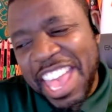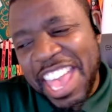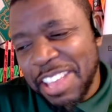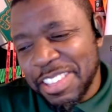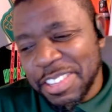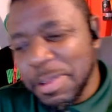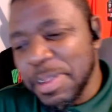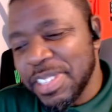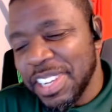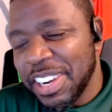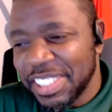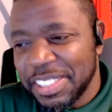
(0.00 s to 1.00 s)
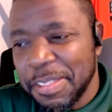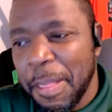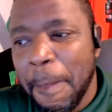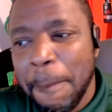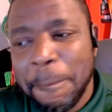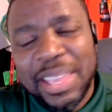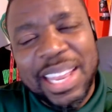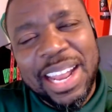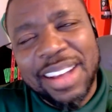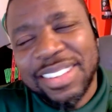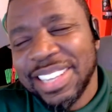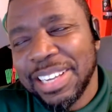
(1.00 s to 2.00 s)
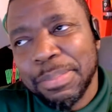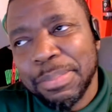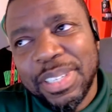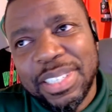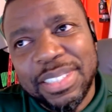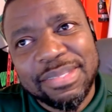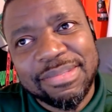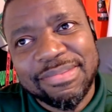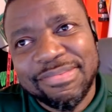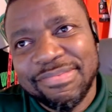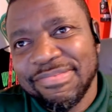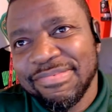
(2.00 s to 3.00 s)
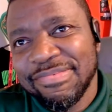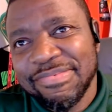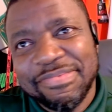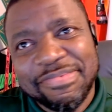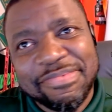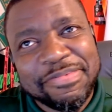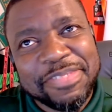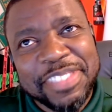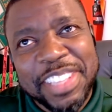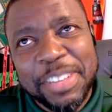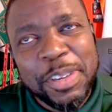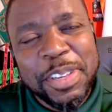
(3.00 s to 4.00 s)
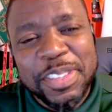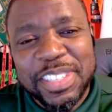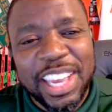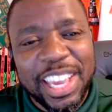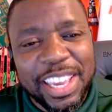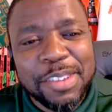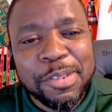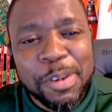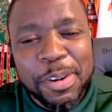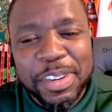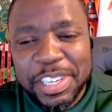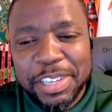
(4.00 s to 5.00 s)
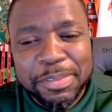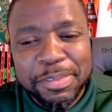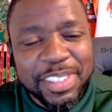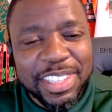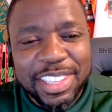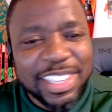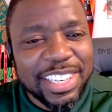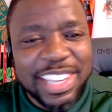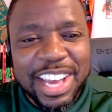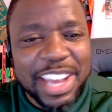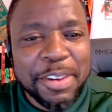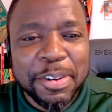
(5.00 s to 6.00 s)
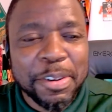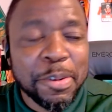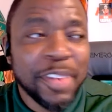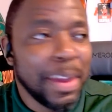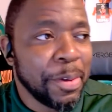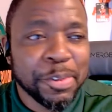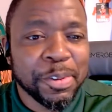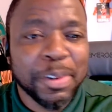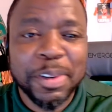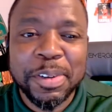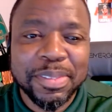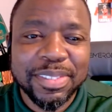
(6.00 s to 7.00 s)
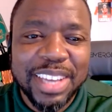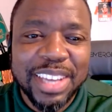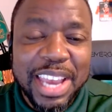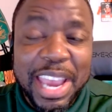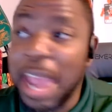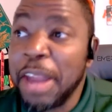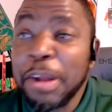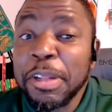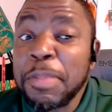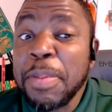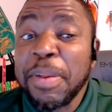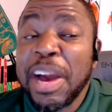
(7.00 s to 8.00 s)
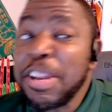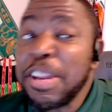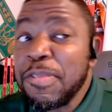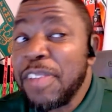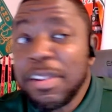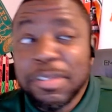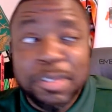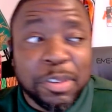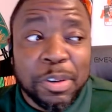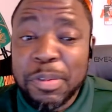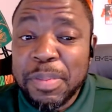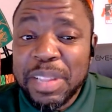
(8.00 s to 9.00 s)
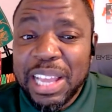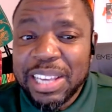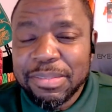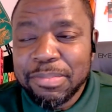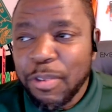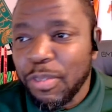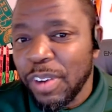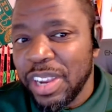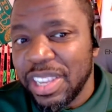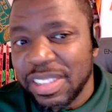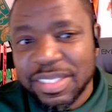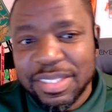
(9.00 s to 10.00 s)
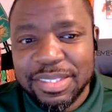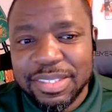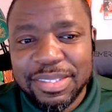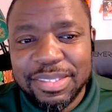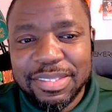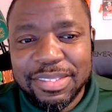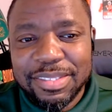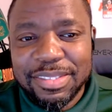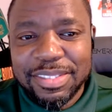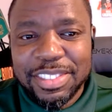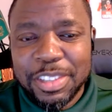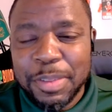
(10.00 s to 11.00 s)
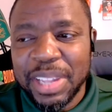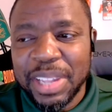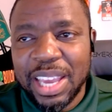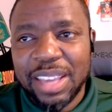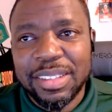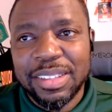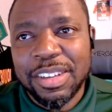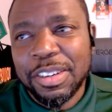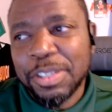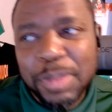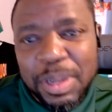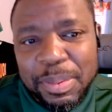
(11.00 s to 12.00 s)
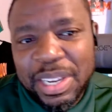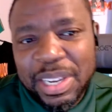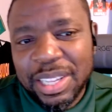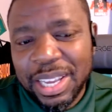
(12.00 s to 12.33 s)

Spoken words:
And so we were talking, and I was like, bruh, we used to hate growing up not knowing who FAMU was recruiting. And the only people I knew FAMU was recruiting would be like my friends. So it'd be like, dog, you went up there?